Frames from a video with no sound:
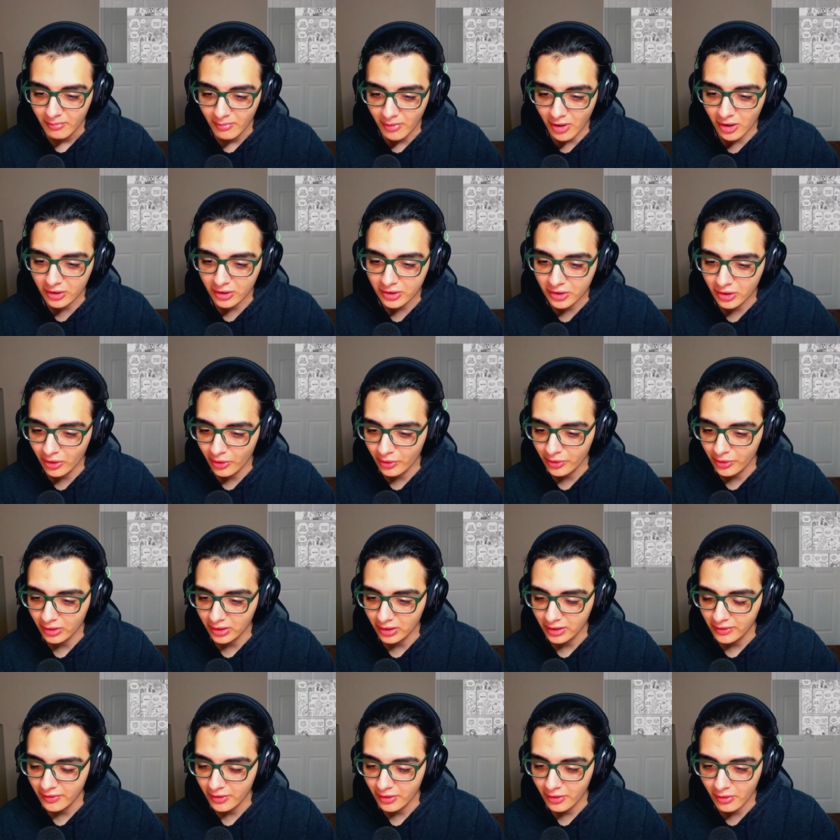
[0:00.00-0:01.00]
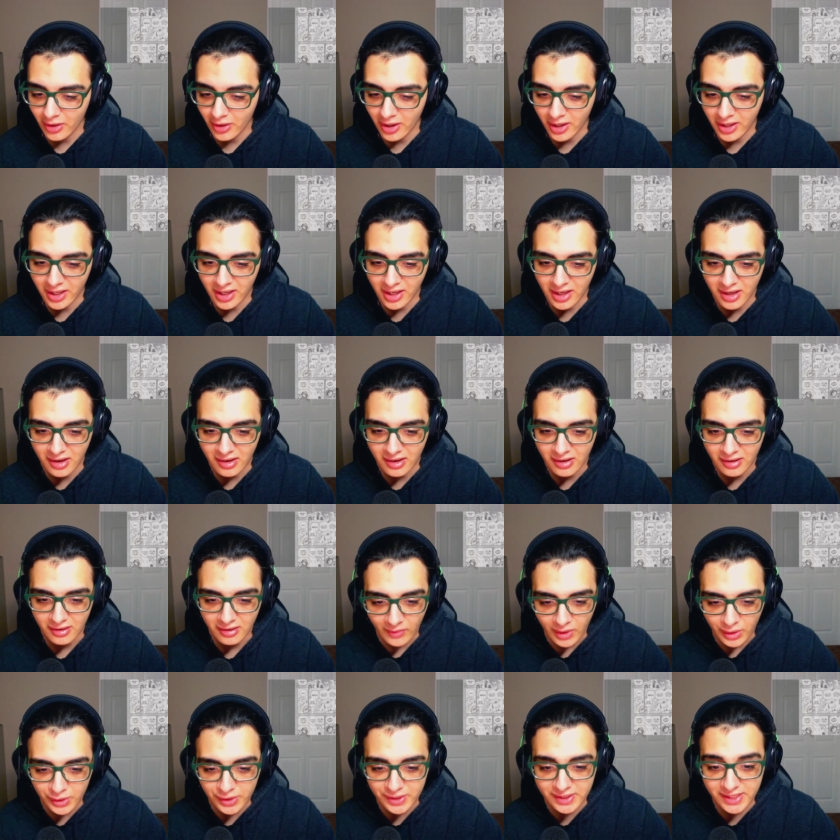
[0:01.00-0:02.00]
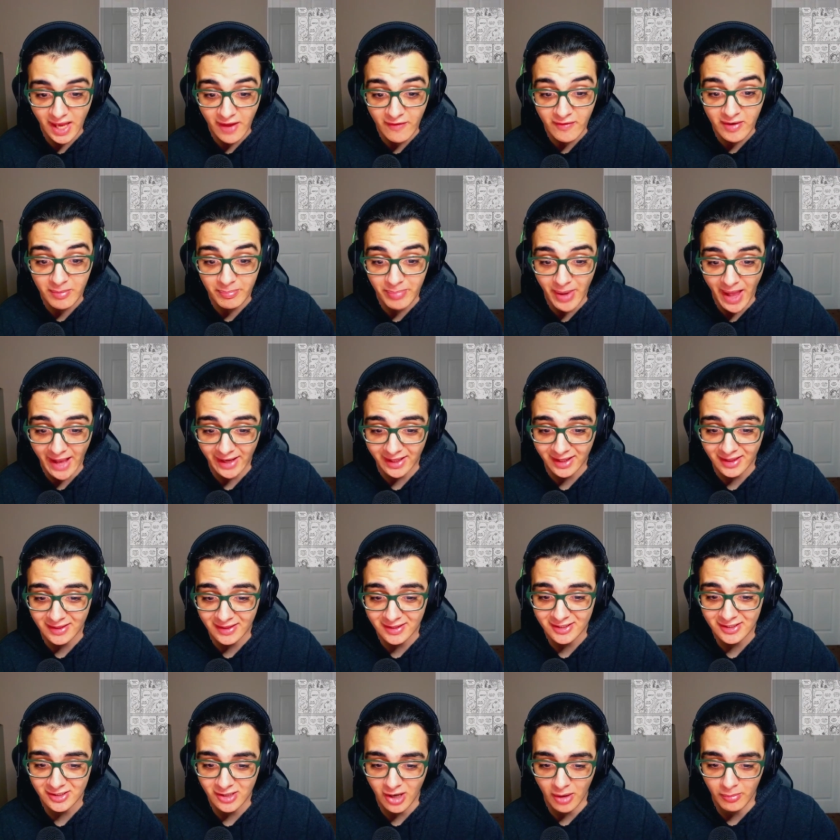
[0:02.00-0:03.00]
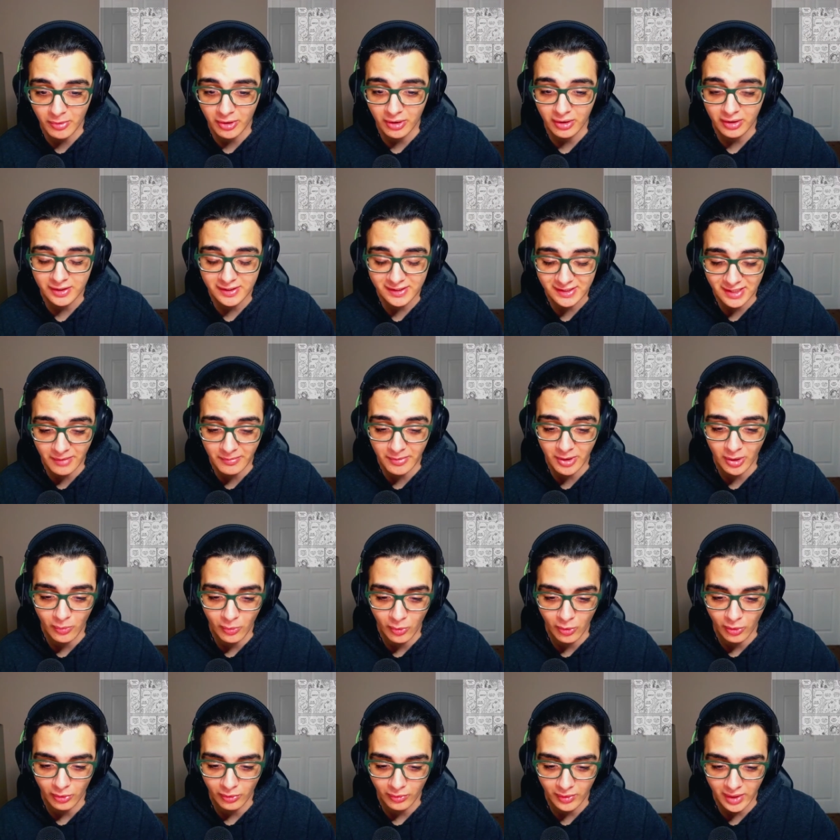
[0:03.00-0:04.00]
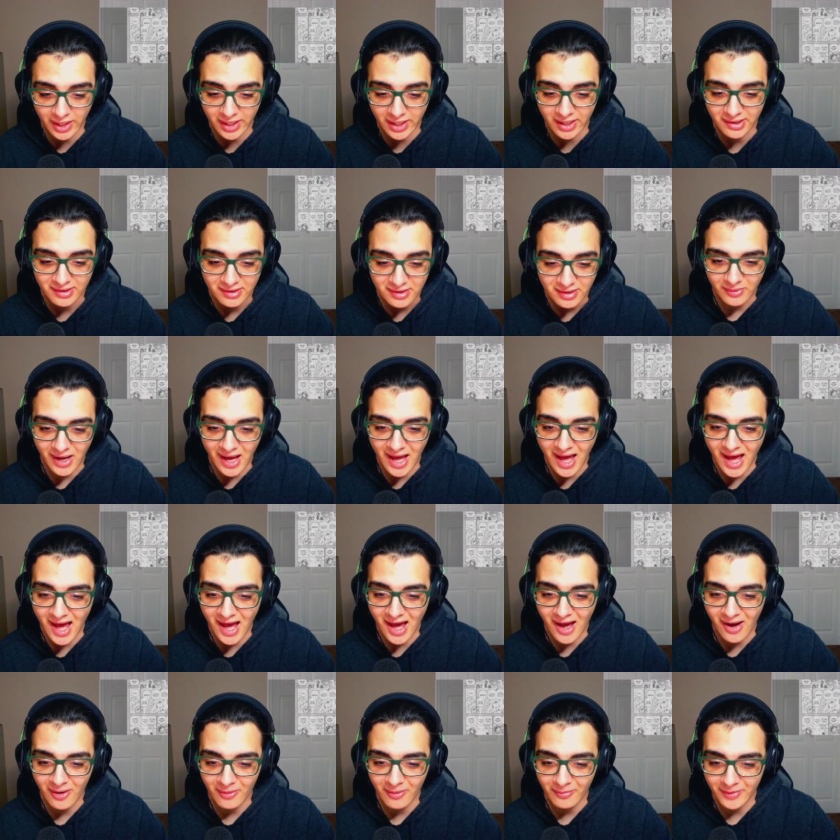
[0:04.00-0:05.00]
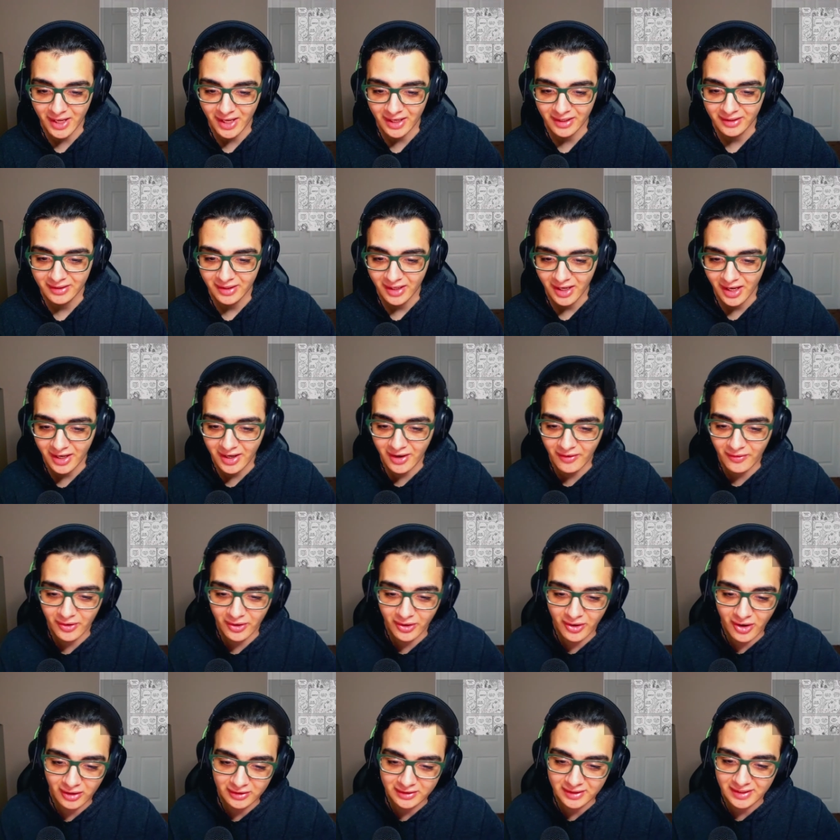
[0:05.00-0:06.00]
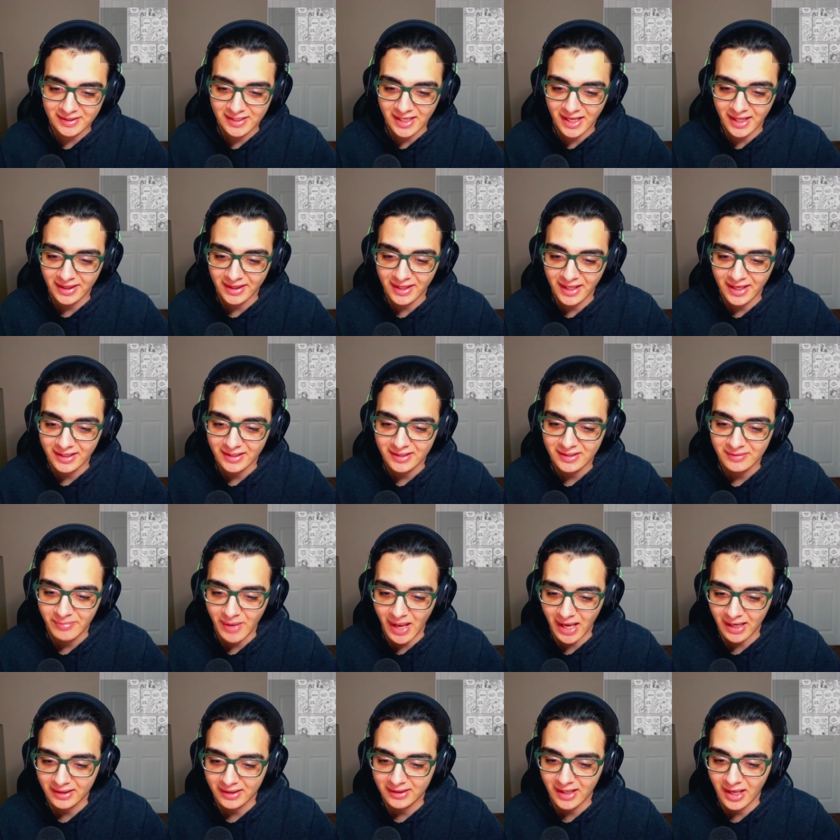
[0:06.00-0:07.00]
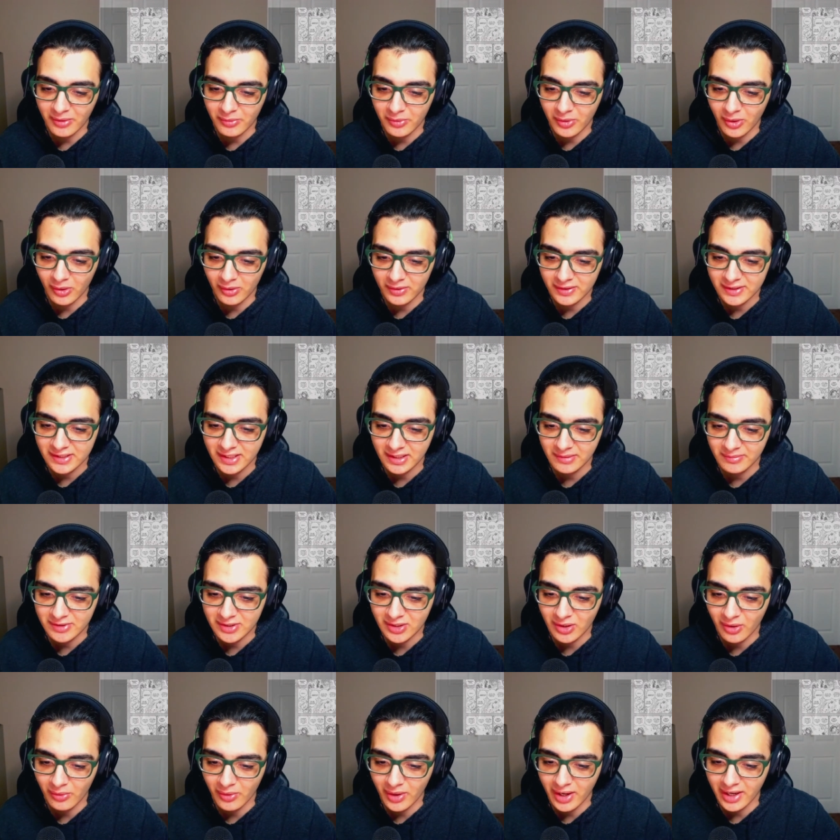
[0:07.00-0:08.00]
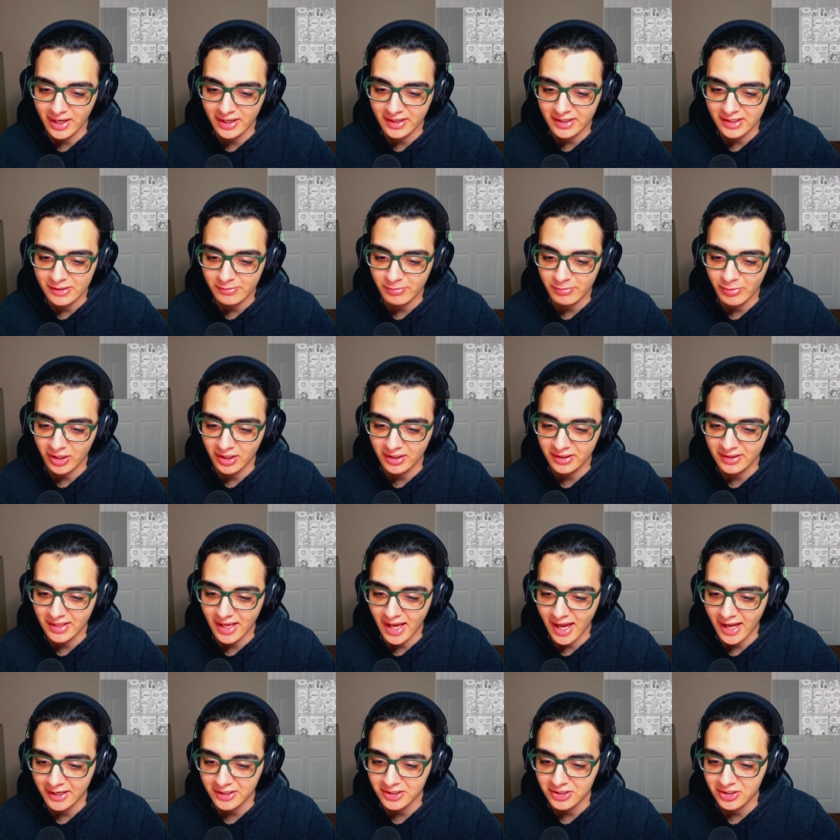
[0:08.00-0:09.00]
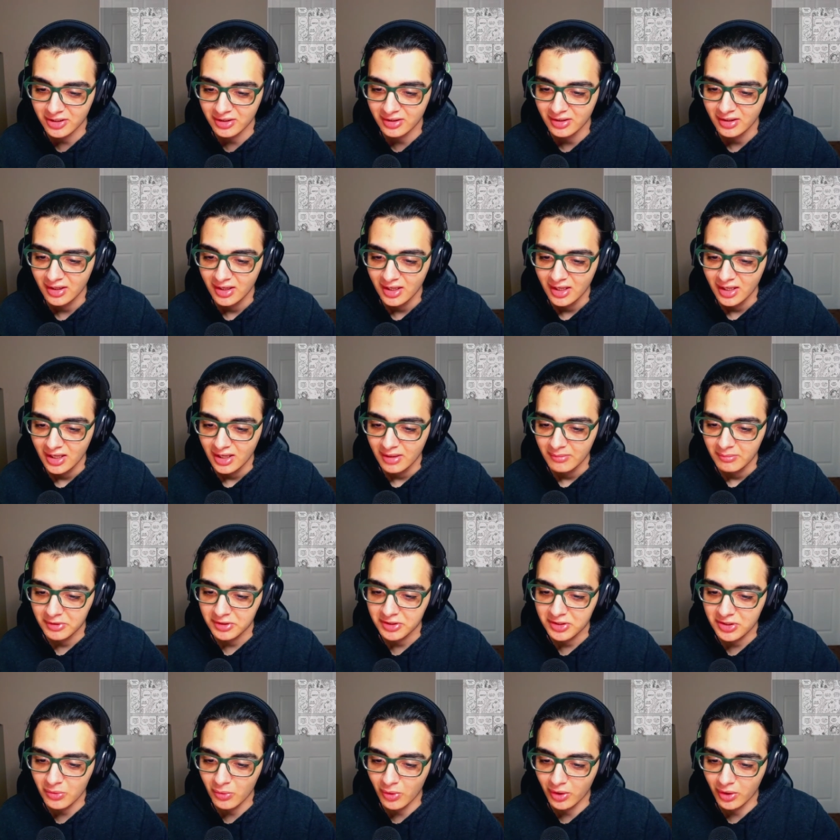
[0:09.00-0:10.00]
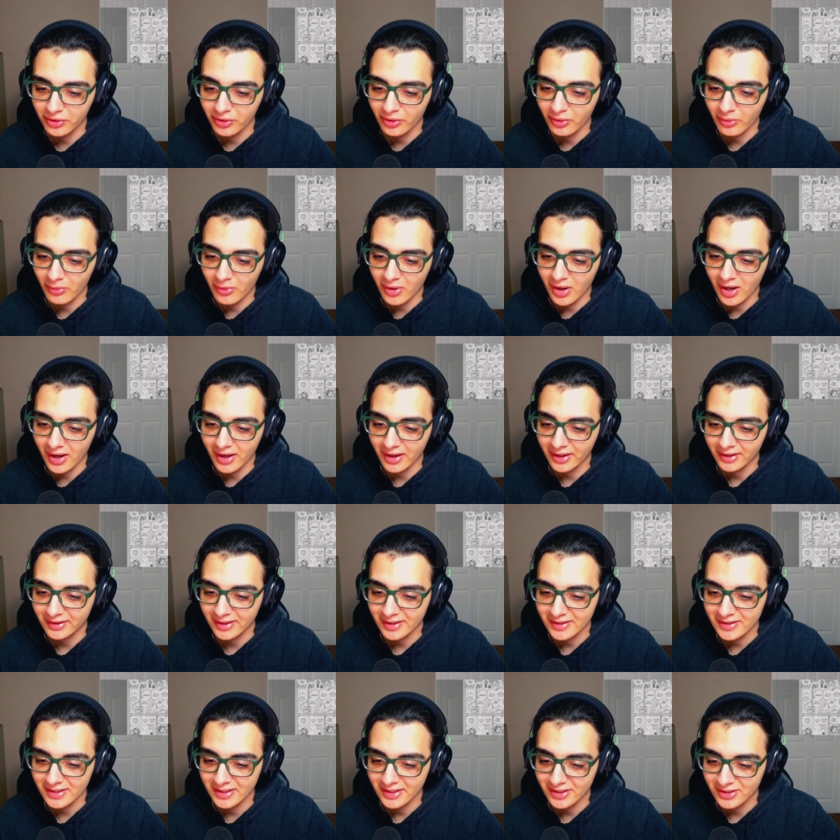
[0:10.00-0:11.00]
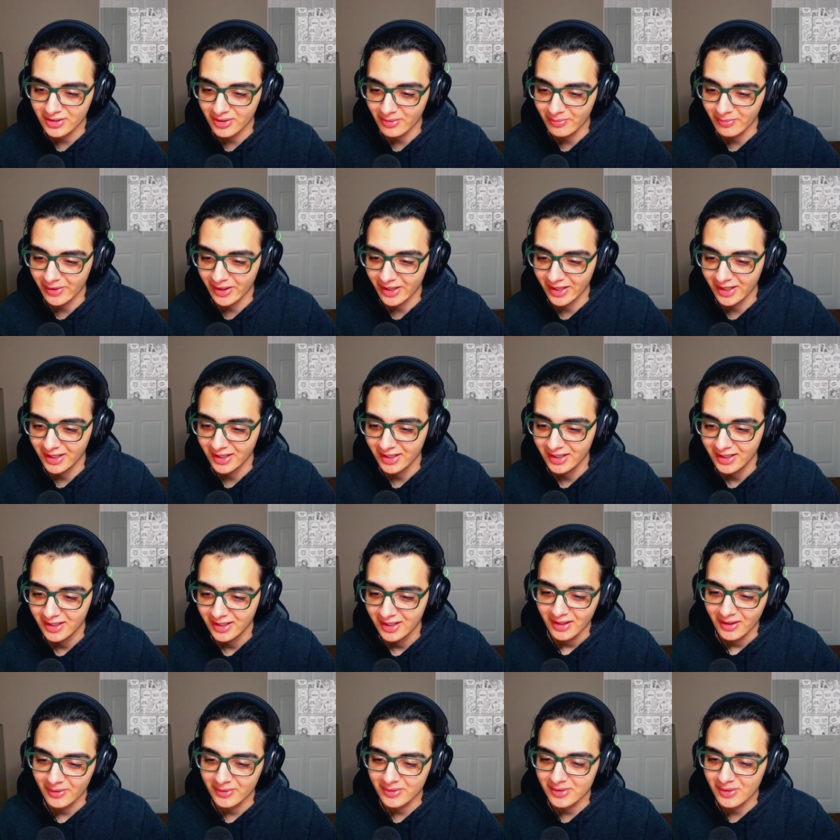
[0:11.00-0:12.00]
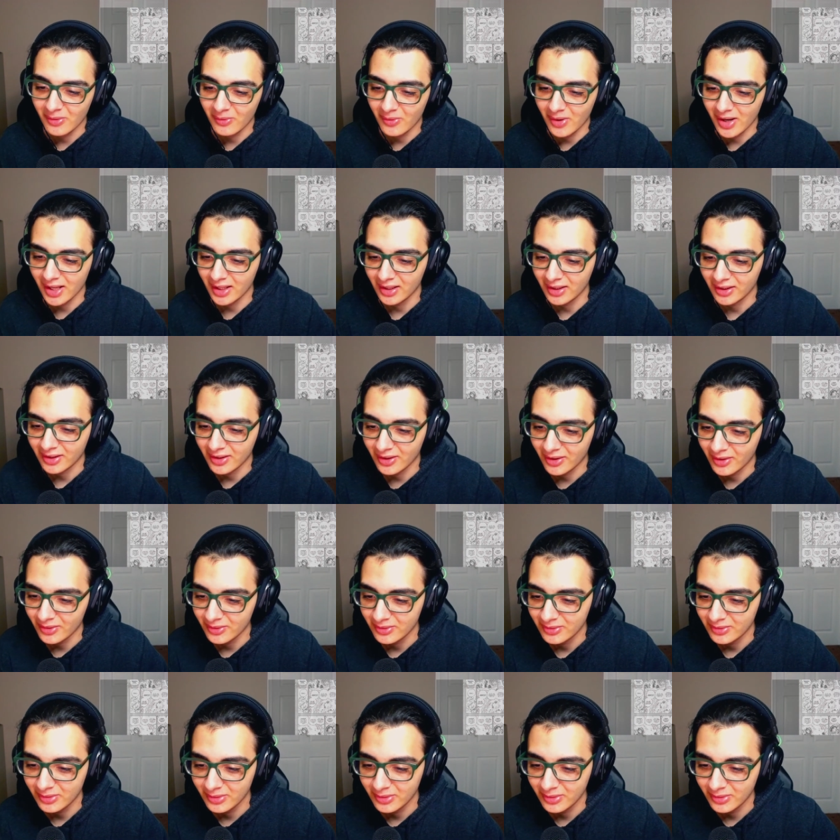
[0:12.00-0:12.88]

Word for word: Marco, you're leaving already. You saved me back in the summer summit war, right? Wow, man. I never got to say thanks. Back then, we all seemed so ready to spring into action. Makes you wonder why, doesn't it, Jinbei? That was a while ago.